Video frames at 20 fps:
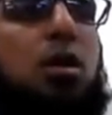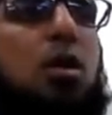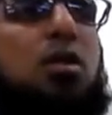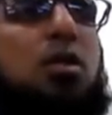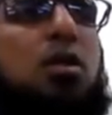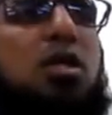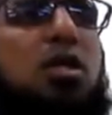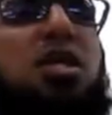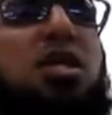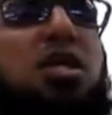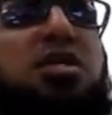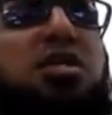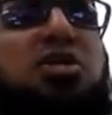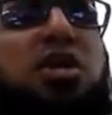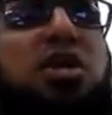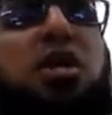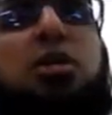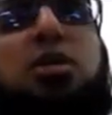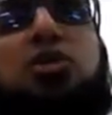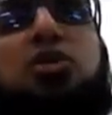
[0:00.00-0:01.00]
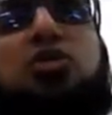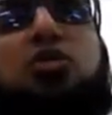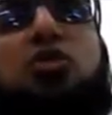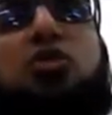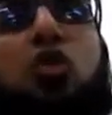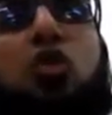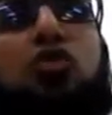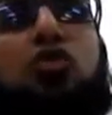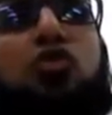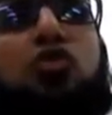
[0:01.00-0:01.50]
list, a checklist to
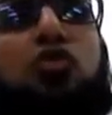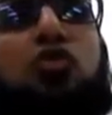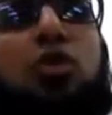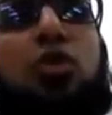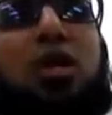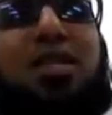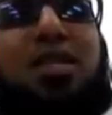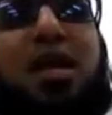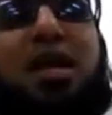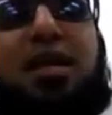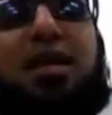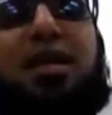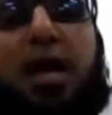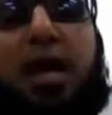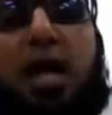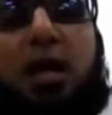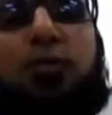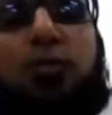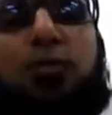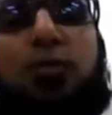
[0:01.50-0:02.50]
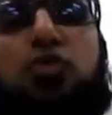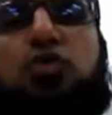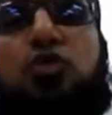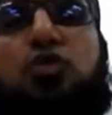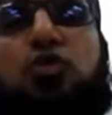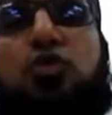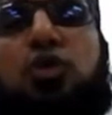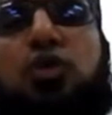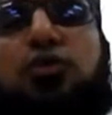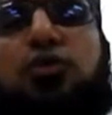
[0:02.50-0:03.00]
go through that can help you
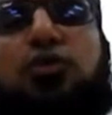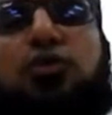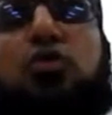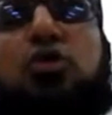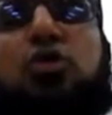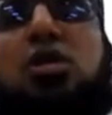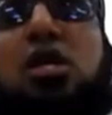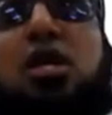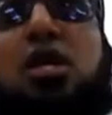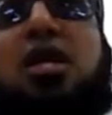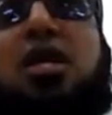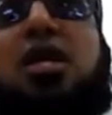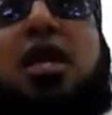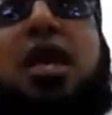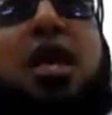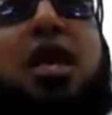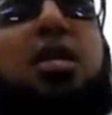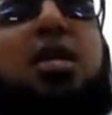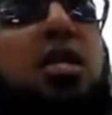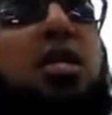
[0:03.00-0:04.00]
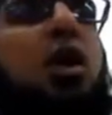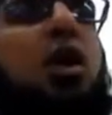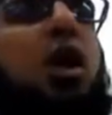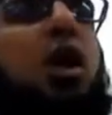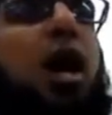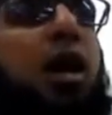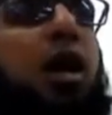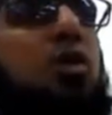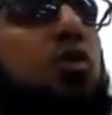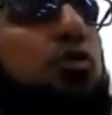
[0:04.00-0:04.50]
to refute any
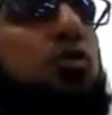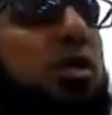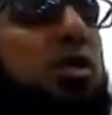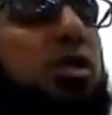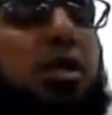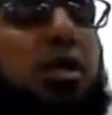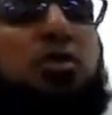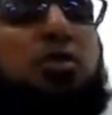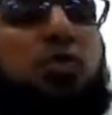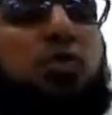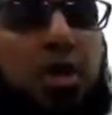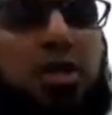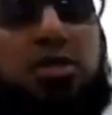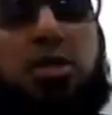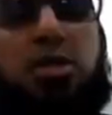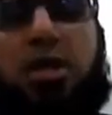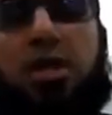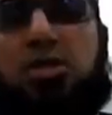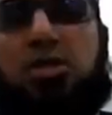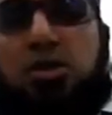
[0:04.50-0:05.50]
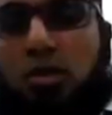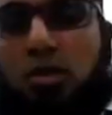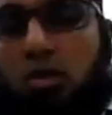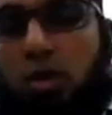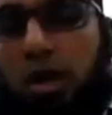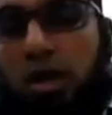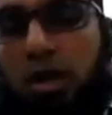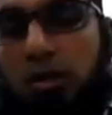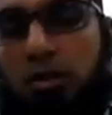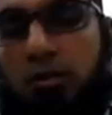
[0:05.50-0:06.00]
argument that is raised against the
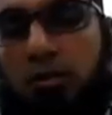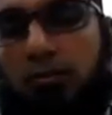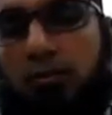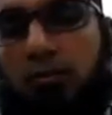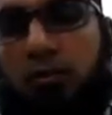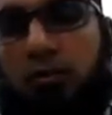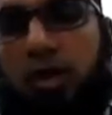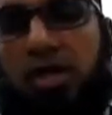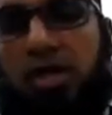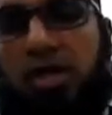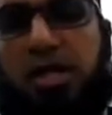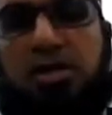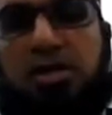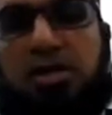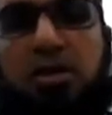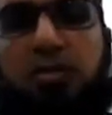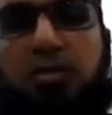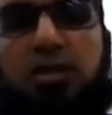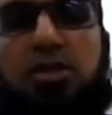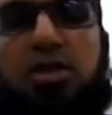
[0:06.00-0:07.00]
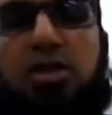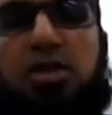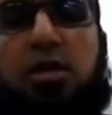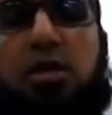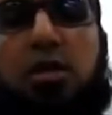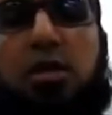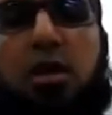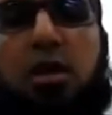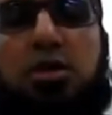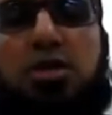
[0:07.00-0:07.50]
Quran, right? A simple check,
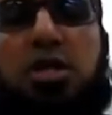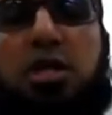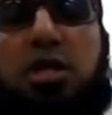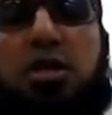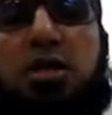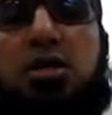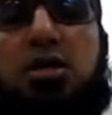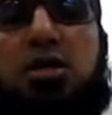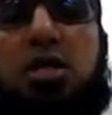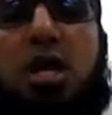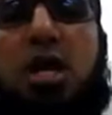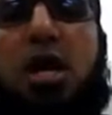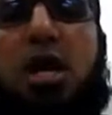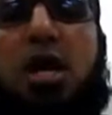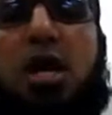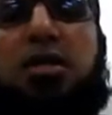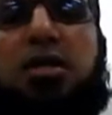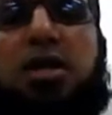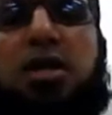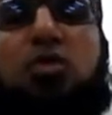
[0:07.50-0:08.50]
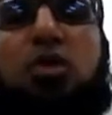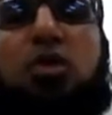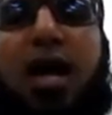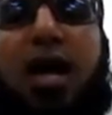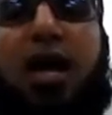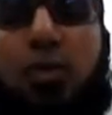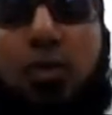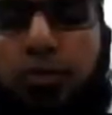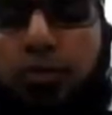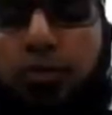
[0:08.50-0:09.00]
a checklist that will
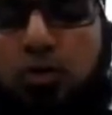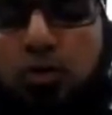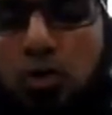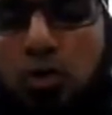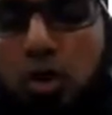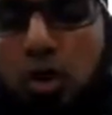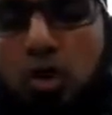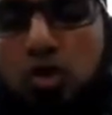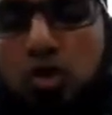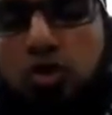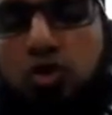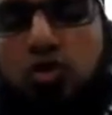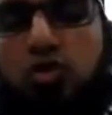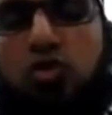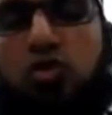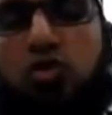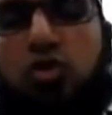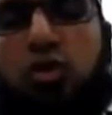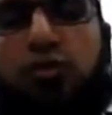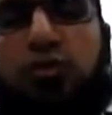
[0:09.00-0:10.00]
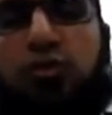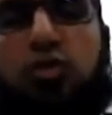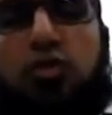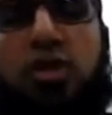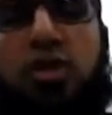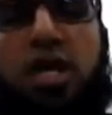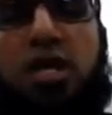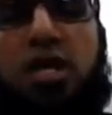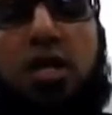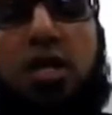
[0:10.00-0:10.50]
help you to refute
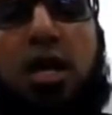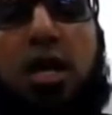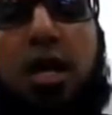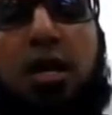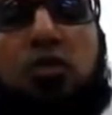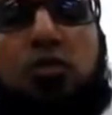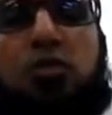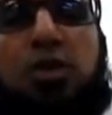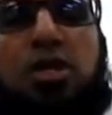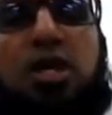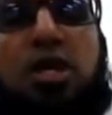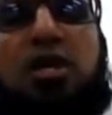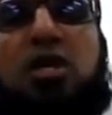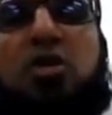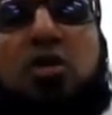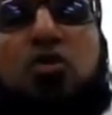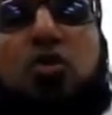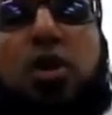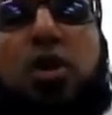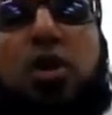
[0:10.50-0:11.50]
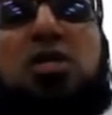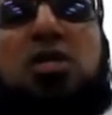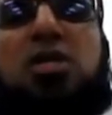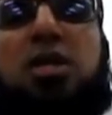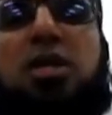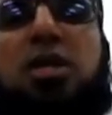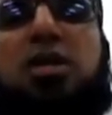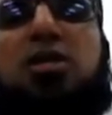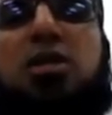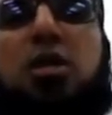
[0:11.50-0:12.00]
any argument that is raised
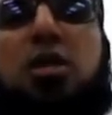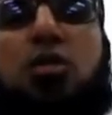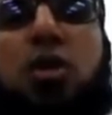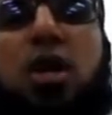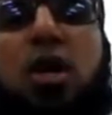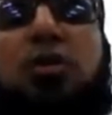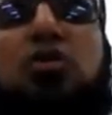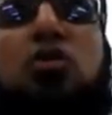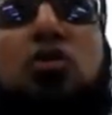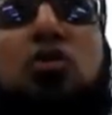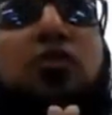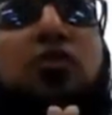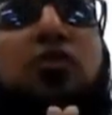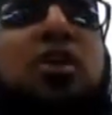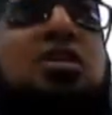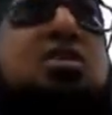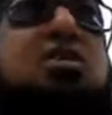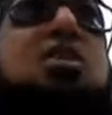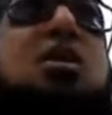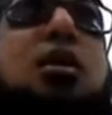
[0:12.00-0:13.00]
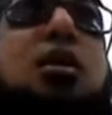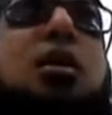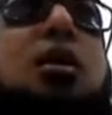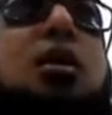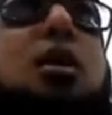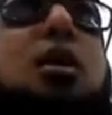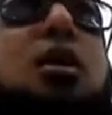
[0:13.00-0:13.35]
against the Quran. So the first thing